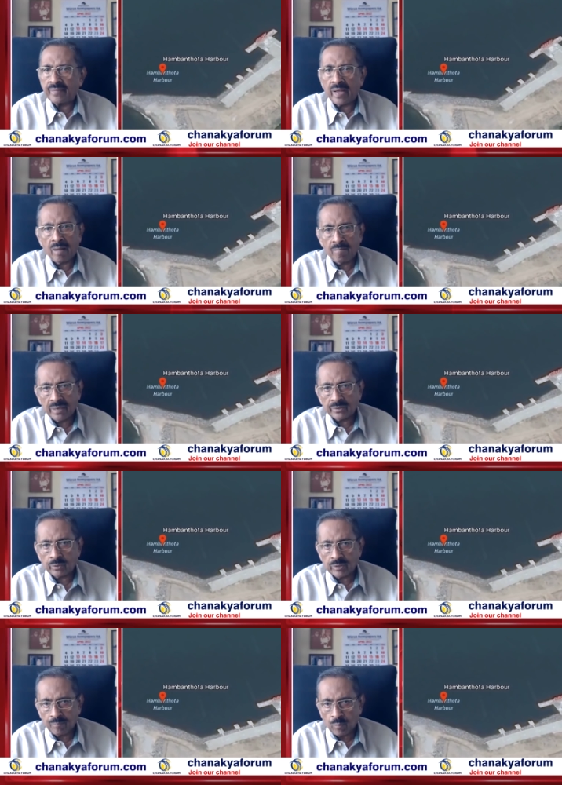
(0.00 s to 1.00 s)
the
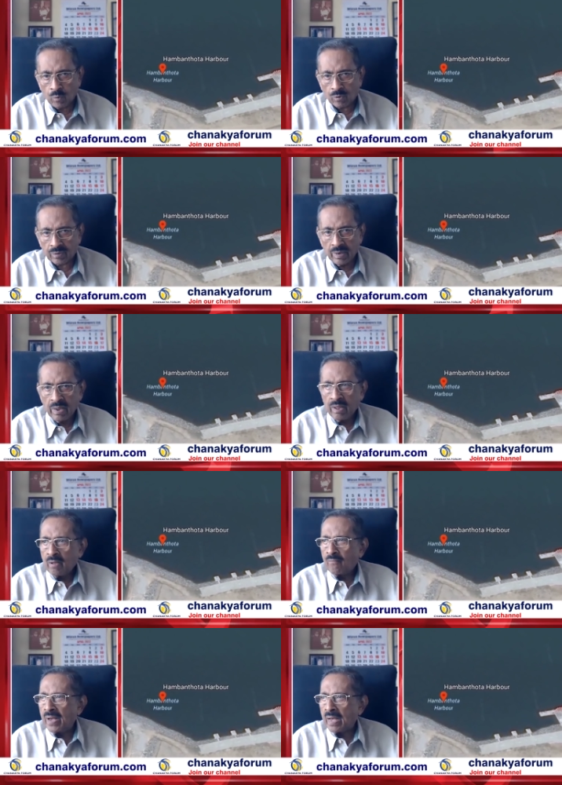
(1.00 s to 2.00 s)
Hambantota port,
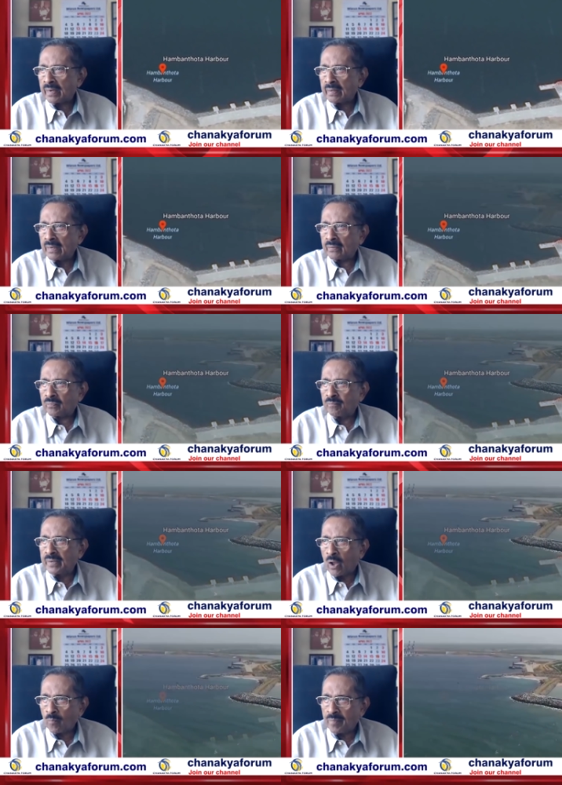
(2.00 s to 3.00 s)
where it's
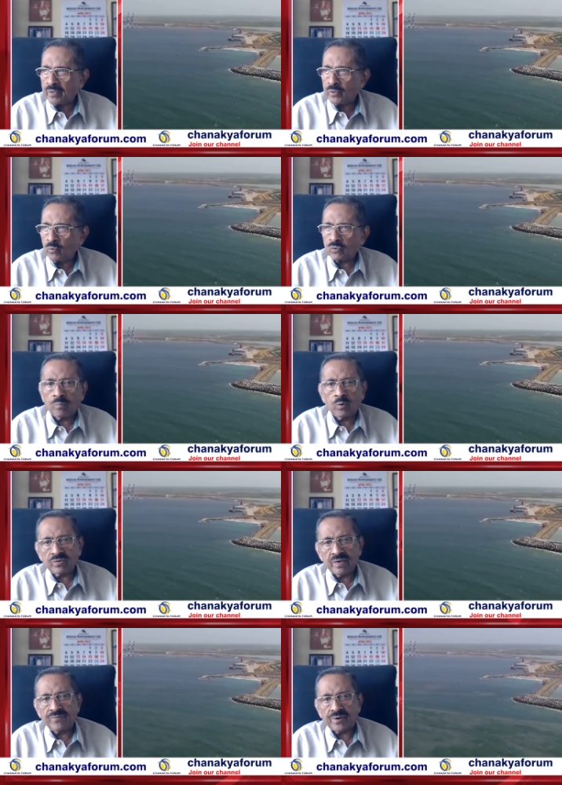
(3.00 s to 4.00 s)
now being used
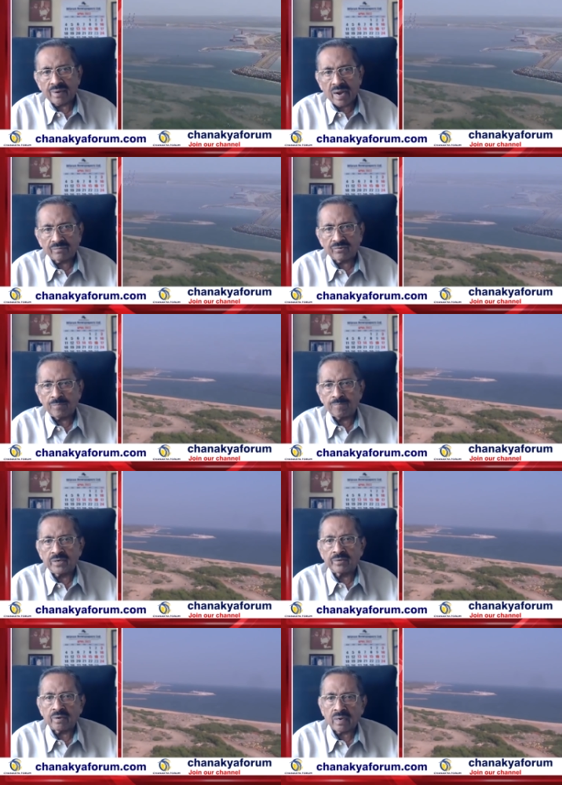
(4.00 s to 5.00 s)
mostly for
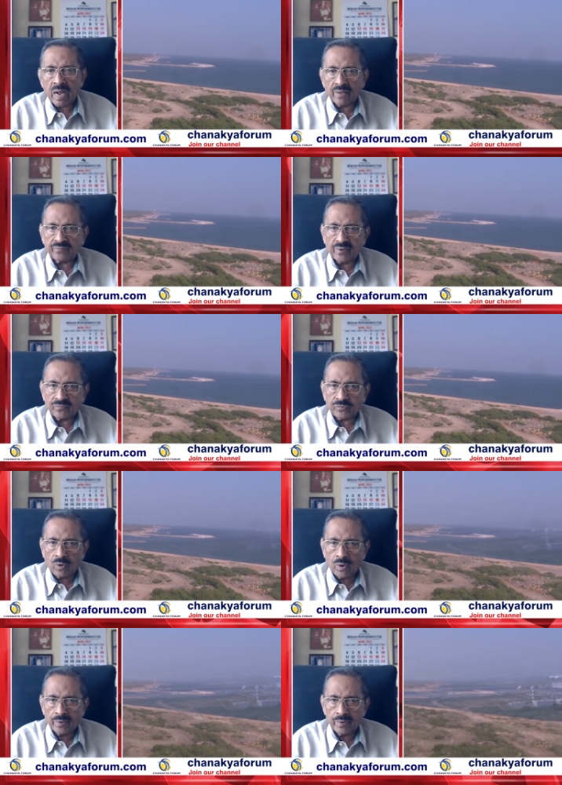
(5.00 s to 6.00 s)
transshipment of cars and so
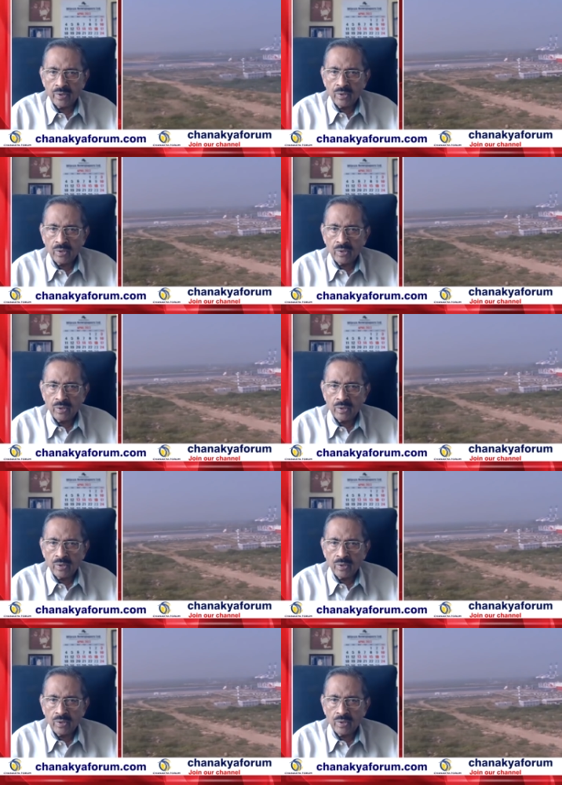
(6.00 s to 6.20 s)
on.